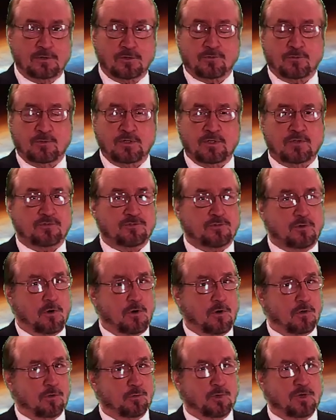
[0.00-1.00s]
in the treatise,
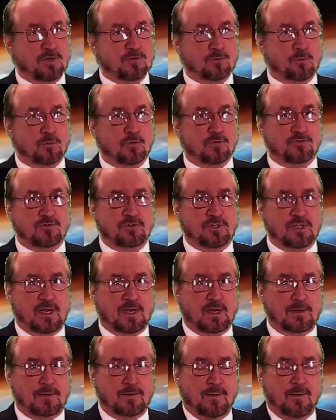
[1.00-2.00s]
all the way towards
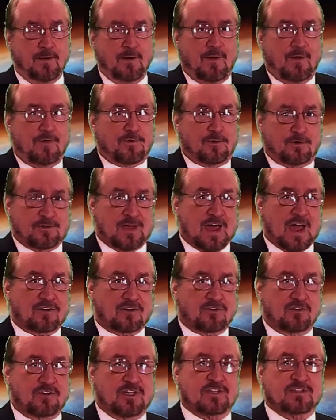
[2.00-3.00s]
the end. There's
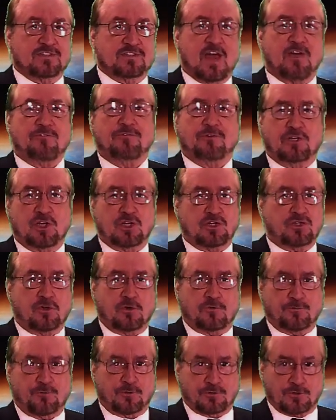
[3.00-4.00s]
actually a
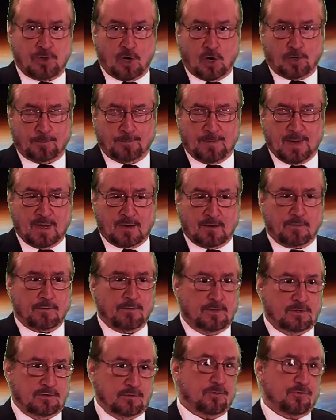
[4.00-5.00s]
definition for dark matter,
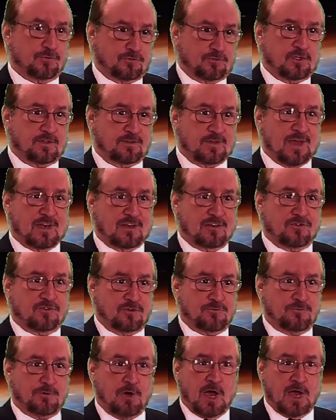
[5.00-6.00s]
and you'll see that
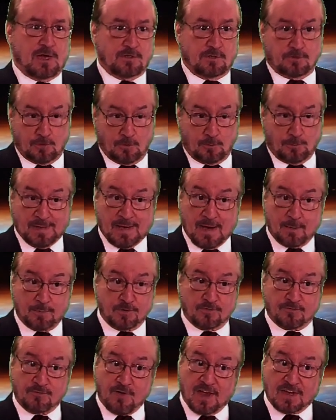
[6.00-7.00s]
is defined, and you'll
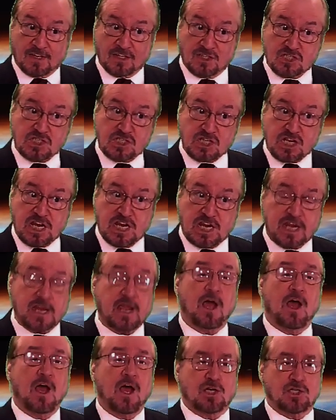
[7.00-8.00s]
be able to finally
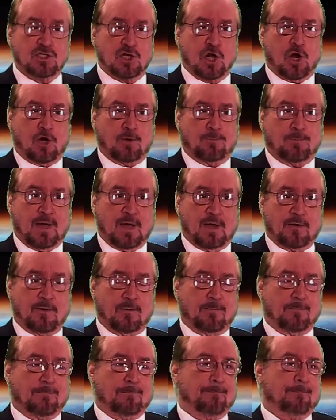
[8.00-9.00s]
see dark matter.
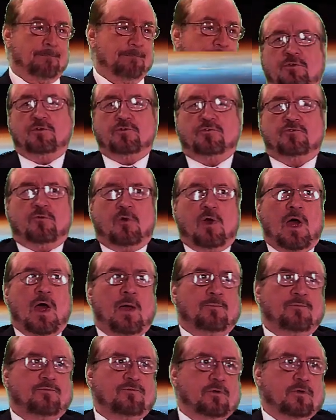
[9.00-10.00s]
Then Lucy
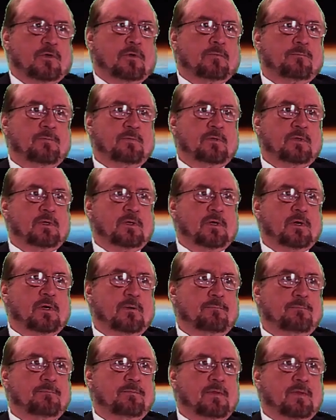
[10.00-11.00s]
describes the the
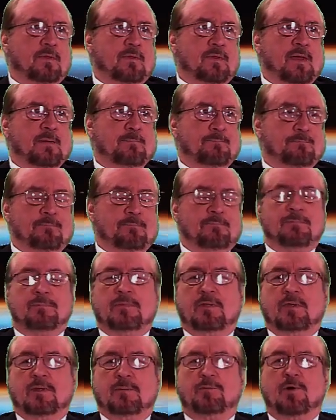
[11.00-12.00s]
uh,
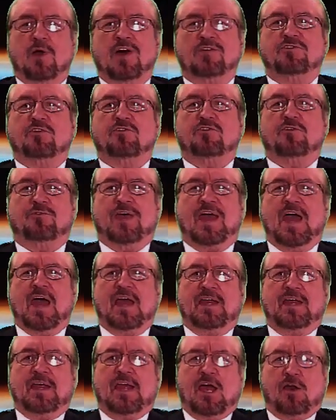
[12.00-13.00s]
the process of
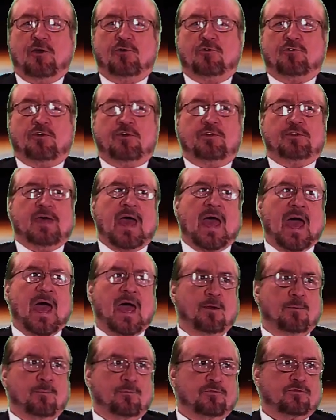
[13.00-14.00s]
adding energy to
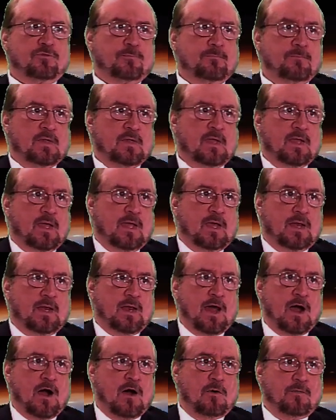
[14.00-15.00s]
atoms and
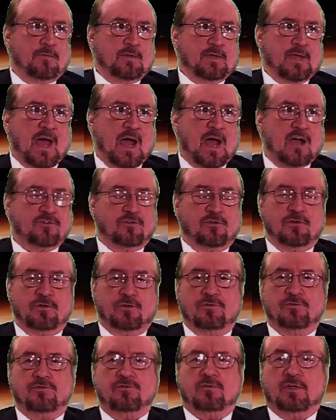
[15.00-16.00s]
how the action
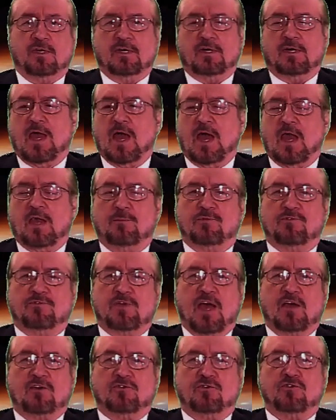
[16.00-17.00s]
is in an atom is
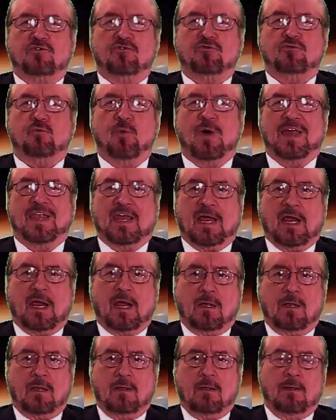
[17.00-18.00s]
actually swelling.
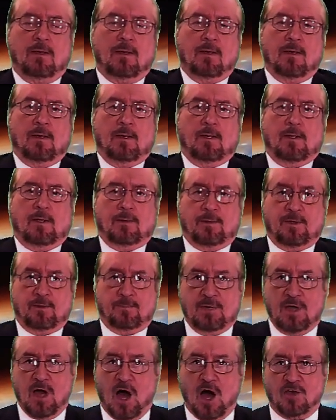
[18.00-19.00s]
It can
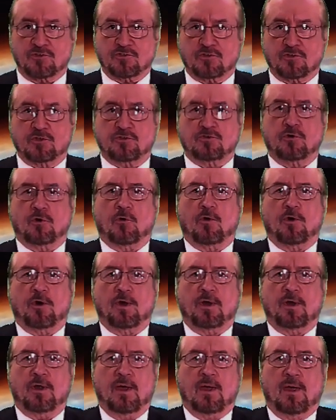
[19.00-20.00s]
be
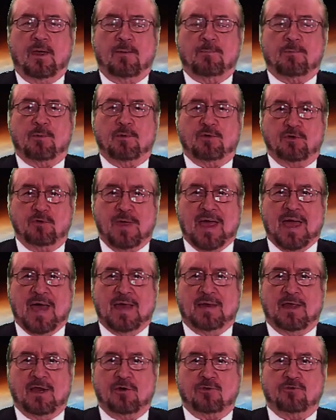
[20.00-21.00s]
oscillatory, but when you add
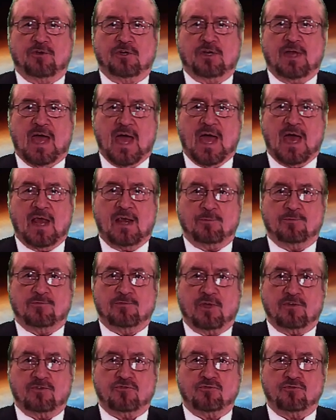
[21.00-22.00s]
energy to atoms,
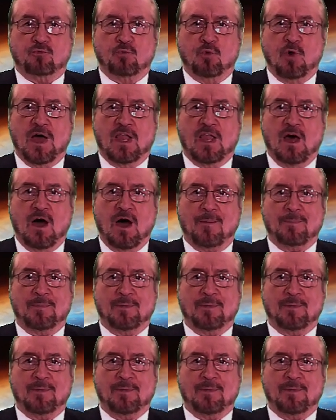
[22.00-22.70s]
they swell up